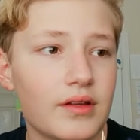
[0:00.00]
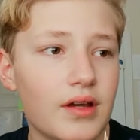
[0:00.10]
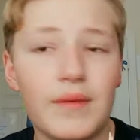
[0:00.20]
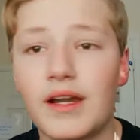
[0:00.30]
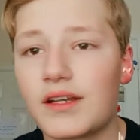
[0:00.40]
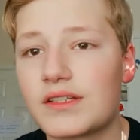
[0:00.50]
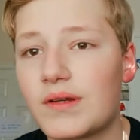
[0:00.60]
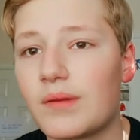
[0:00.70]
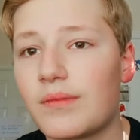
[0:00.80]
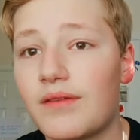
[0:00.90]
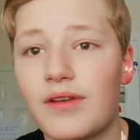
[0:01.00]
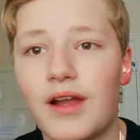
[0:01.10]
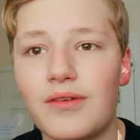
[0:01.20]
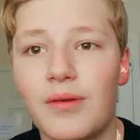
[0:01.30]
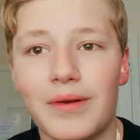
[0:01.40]
going to say what number. I
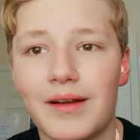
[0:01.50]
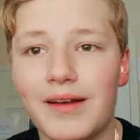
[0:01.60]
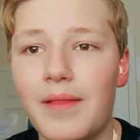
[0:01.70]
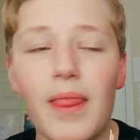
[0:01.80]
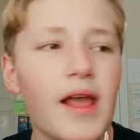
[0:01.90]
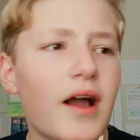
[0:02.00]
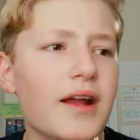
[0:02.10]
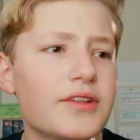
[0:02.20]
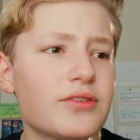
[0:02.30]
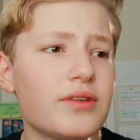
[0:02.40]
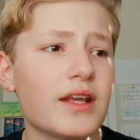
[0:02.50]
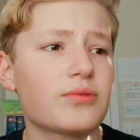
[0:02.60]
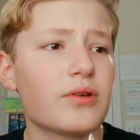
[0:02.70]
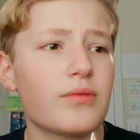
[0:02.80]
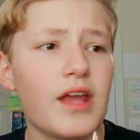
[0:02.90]
forgot. All right, so
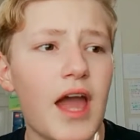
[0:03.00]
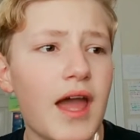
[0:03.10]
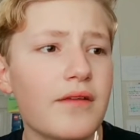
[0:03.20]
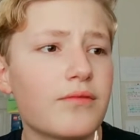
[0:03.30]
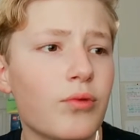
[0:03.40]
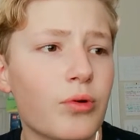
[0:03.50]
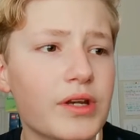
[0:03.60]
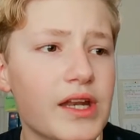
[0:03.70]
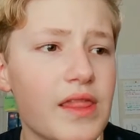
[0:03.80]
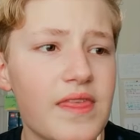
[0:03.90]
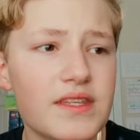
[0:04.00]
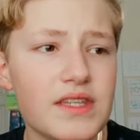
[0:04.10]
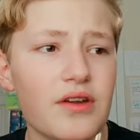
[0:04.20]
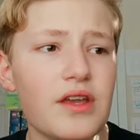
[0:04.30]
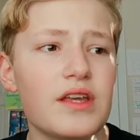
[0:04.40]
next one, we have warning.
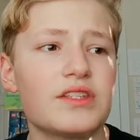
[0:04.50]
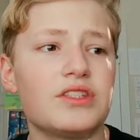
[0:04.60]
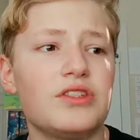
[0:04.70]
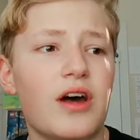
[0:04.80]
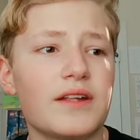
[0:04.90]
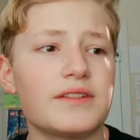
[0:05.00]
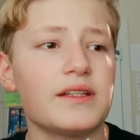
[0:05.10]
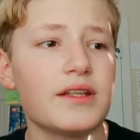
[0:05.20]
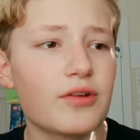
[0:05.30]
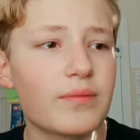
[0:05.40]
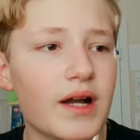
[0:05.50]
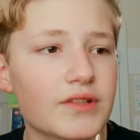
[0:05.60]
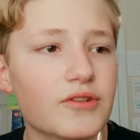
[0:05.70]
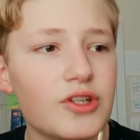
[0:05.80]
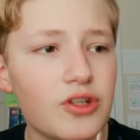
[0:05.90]
This area is not a litter
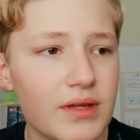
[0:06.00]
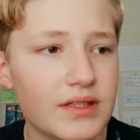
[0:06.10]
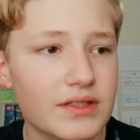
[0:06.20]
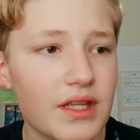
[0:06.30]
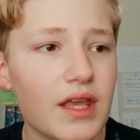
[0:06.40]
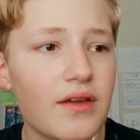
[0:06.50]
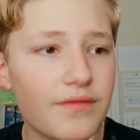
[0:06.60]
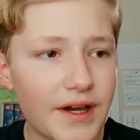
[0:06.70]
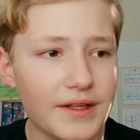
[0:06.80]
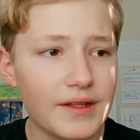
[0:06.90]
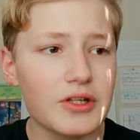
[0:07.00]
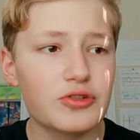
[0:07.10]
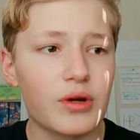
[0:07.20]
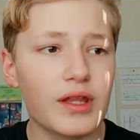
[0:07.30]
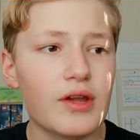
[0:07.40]
box for humans. Find another
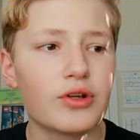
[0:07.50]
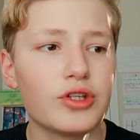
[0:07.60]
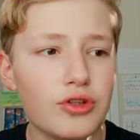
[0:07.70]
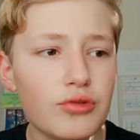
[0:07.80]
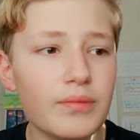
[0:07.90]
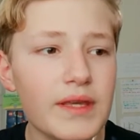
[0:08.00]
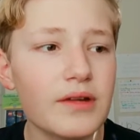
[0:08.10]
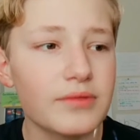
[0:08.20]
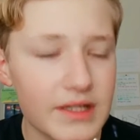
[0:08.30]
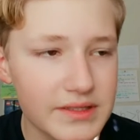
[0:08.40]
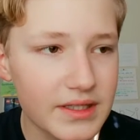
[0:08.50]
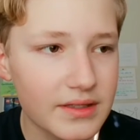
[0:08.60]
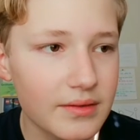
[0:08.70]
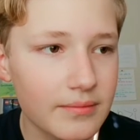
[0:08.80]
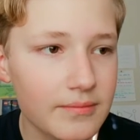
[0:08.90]
toilet or you will be
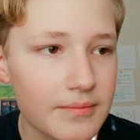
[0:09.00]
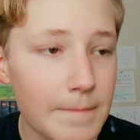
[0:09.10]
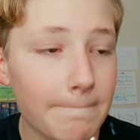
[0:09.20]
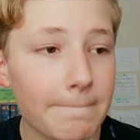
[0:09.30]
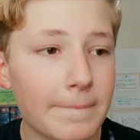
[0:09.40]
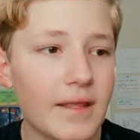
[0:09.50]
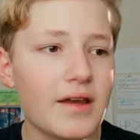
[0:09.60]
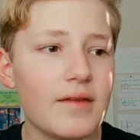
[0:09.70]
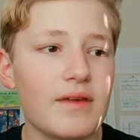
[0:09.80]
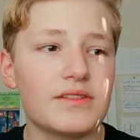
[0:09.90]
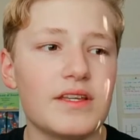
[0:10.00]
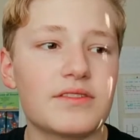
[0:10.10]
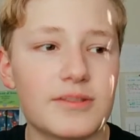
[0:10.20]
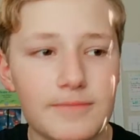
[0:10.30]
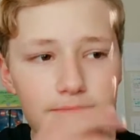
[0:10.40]
arrested. Okay, makes
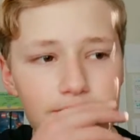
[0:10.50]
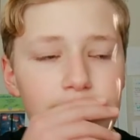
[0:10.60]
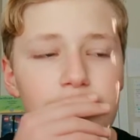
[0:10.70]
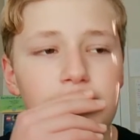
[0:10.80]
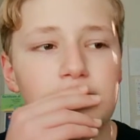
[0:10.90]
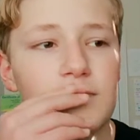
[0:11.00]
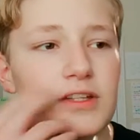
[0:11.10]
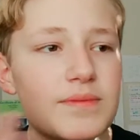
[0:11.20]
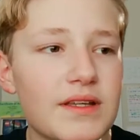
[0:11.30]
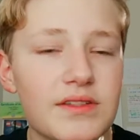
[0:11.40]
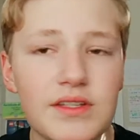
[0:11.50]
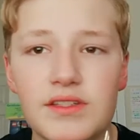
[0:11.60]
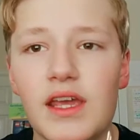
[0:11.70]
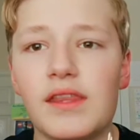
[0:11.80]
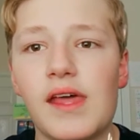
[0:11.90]
sense. It's basically
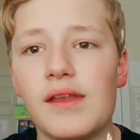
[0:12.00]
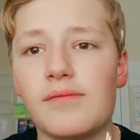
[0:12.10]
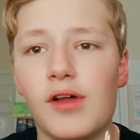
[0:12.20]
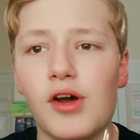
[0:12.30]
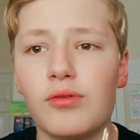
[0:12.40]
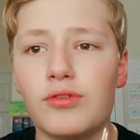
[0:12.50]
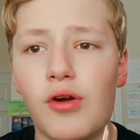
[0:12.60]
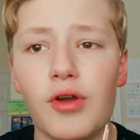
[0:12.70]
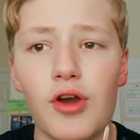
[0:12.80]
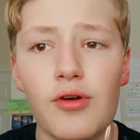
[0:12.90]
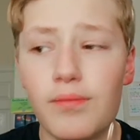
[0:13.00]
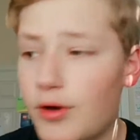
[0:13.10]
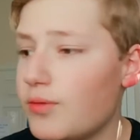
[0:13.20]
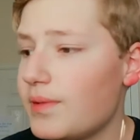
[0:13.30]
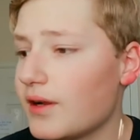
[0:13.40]
saying that, oh, don't go
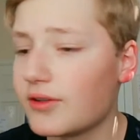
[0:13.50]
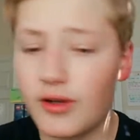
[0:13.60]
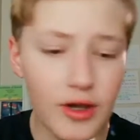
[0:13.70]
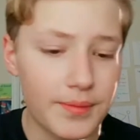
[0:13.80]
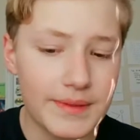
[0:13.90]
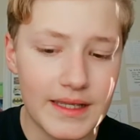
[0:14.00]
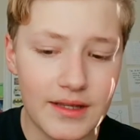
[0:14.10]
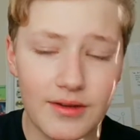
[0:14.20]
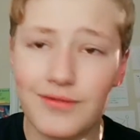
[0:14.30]
poop here, don't go pee here,